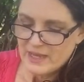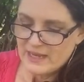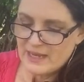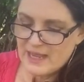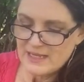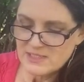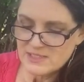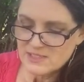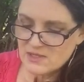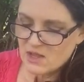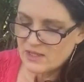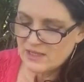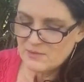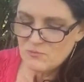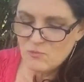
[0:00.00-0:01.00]
and I
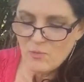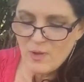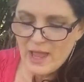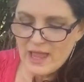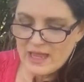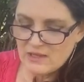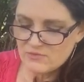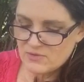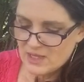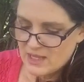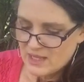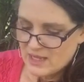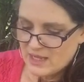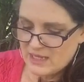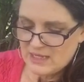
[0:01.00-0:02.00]
saw him wave,
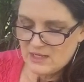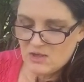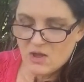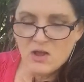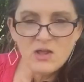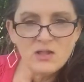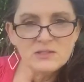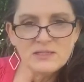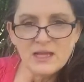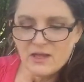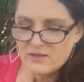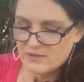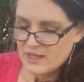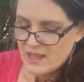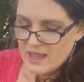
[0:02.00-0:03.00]
and he called
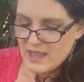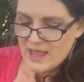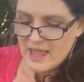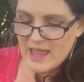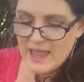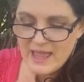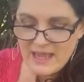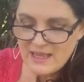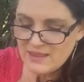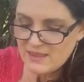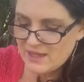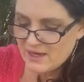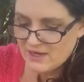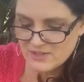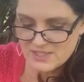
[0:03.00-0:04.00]
out, "Hey
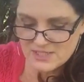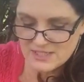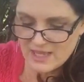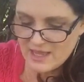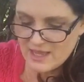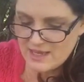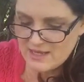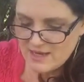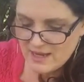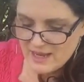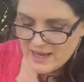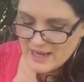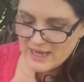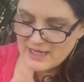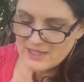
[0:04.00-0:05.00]
there, son."
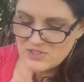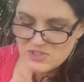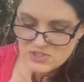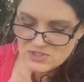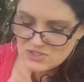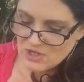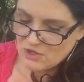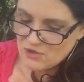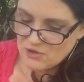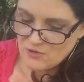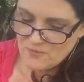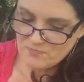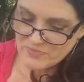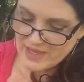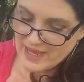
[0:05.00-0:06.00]
And
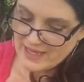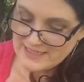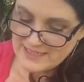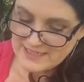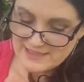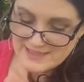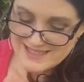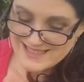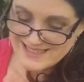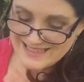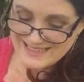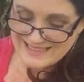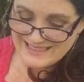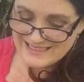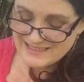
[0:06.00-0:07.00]
so I didn't
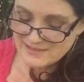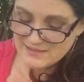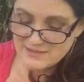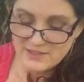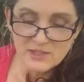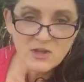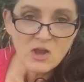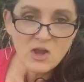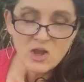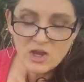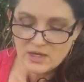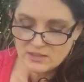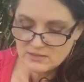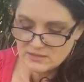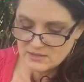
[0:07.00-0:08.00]
see the
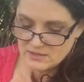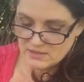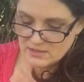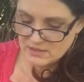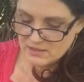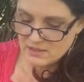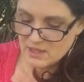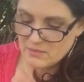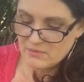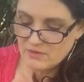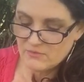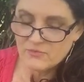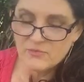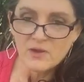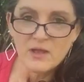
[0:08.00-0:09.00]
car
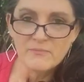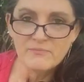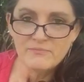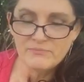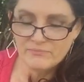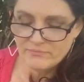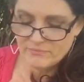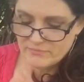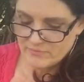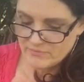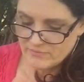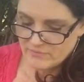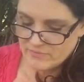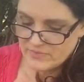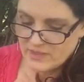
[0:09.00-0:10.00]
coming from
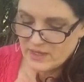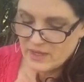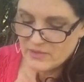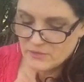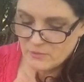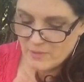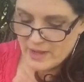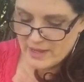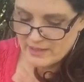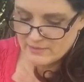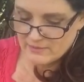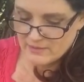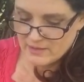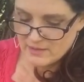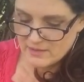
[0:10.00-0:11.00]
the other
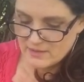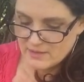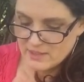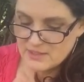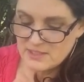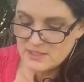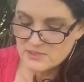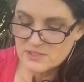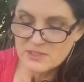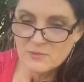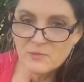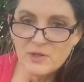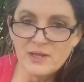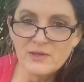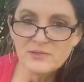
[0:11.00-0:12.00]
way until
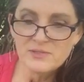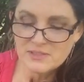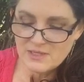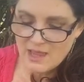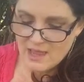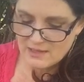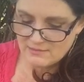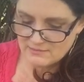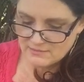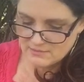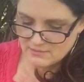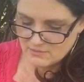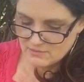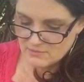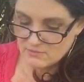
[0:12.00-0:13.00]
someone else said,
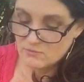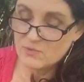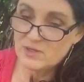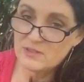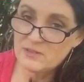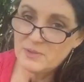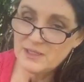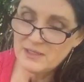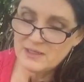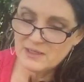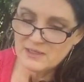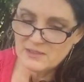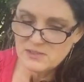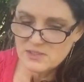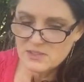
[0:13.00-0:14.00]
one of the big
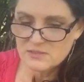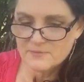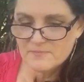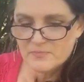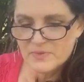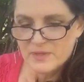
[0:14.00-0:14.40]
kids